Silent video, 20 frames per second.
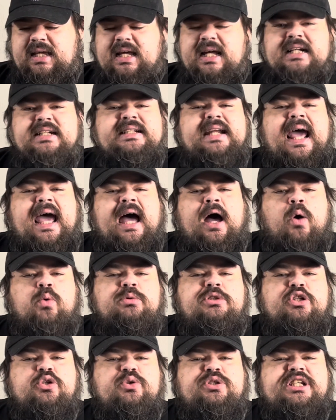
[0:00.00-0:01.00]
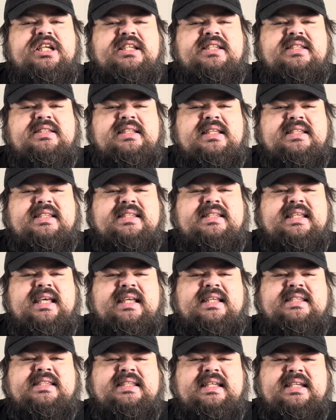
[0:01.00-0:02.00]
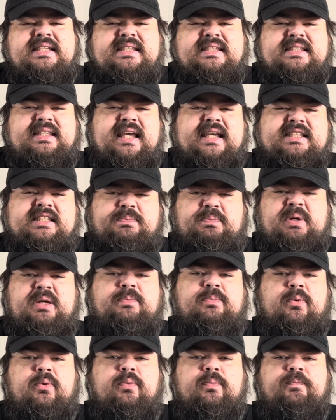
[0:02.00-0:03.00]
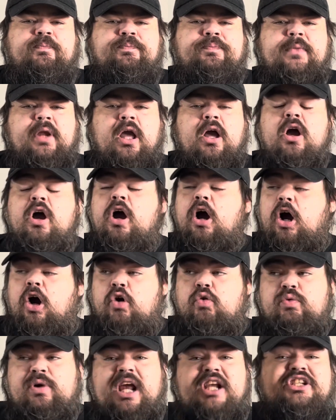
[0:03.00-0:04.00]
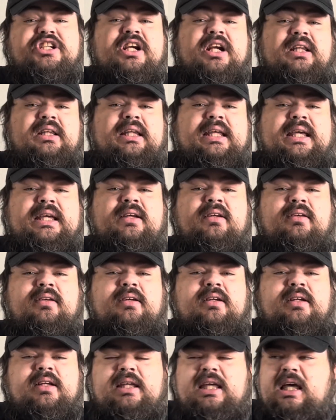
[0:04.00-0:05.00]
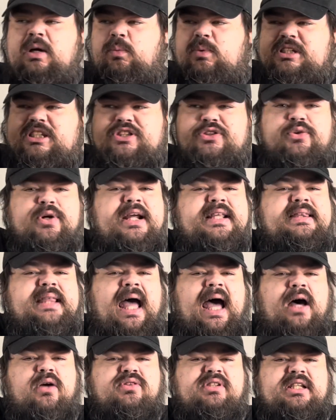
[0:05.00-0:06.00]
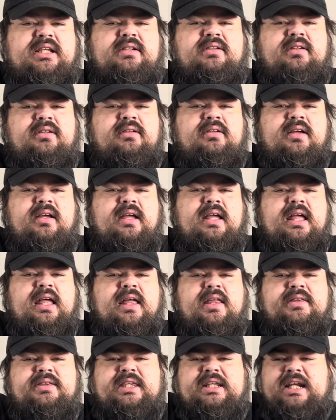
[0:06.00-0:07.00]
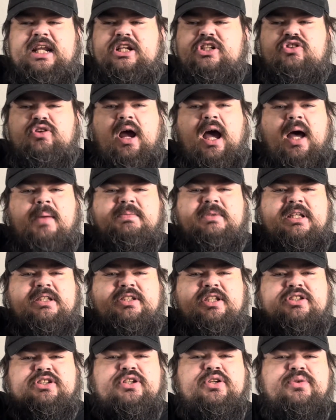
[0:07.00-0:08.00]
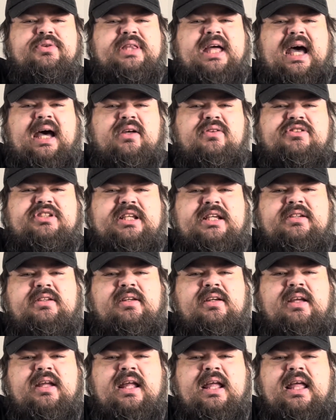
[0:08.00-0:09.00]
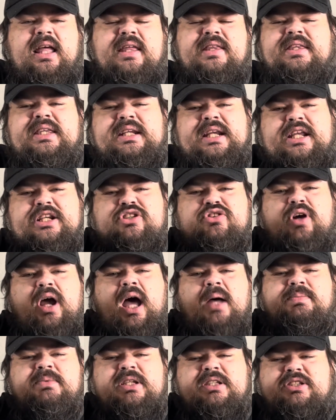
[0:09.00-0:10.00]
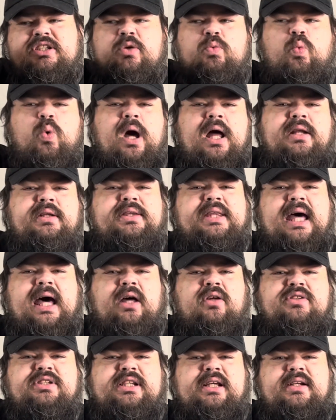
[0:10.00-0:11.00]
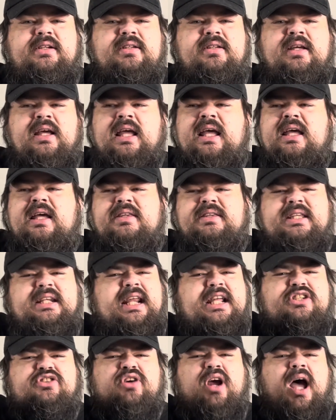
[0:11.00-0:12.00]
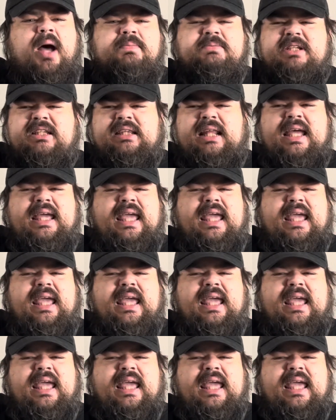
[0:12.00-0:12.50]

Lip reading: down to just 66 people. Originally, it was 3,000, then it dropped to 2,000, then it dropped to 1,000, then it dropped to like